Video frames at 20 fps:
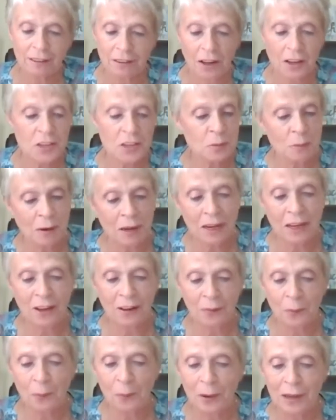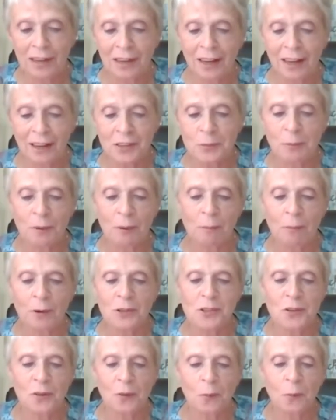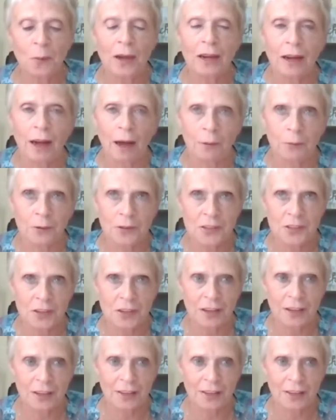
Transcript: nice money on the weekends, but most of the week I was sitting